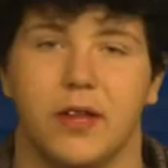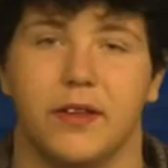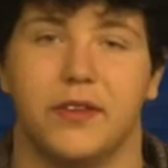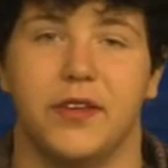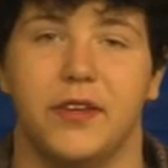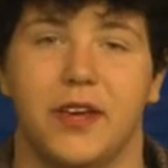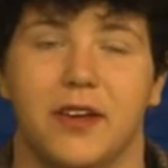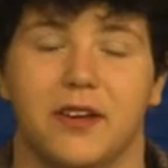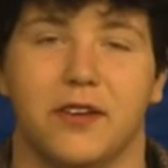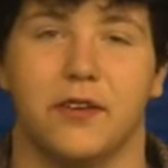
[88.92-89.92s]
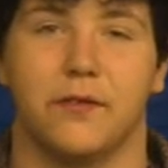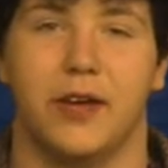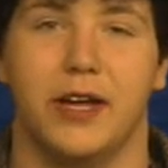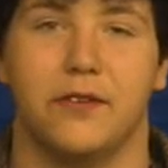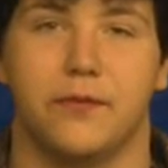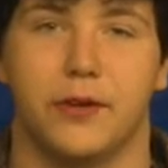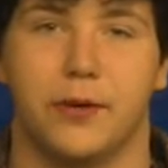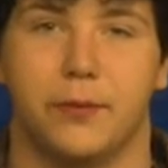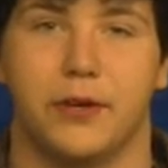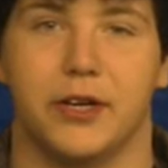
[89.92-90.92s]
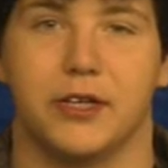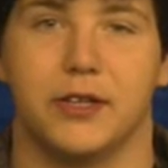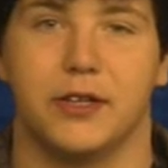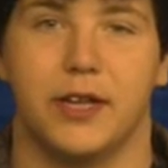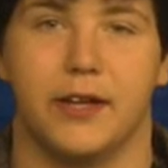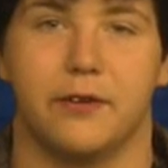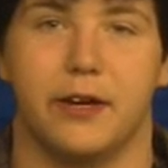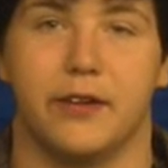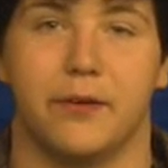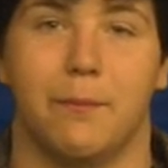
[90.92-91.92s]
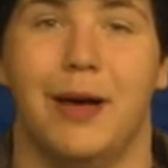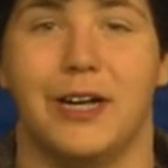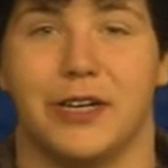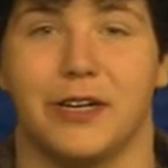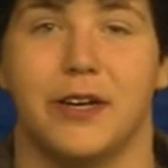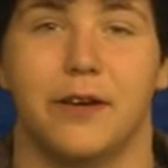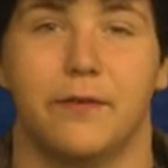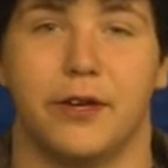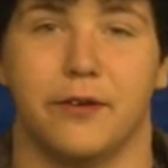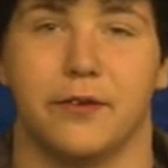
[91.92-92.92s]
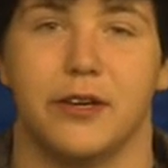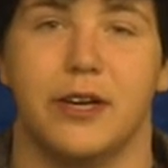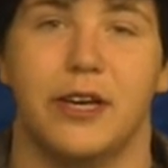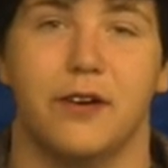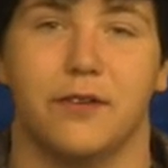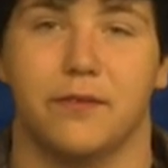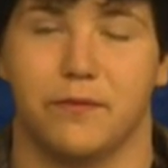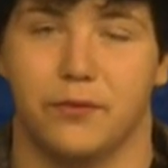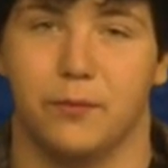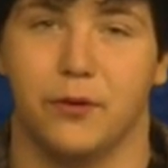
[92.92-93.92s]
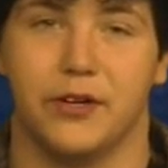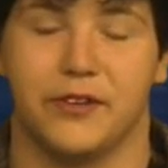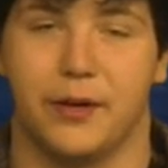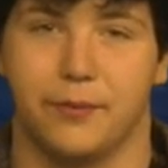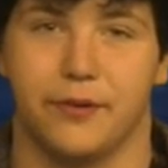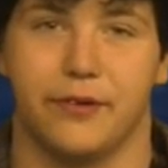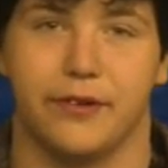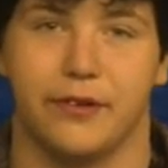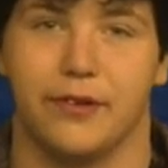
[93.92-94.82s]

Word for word: The CCHS advanced video production class created some magic videos. Here are some more examples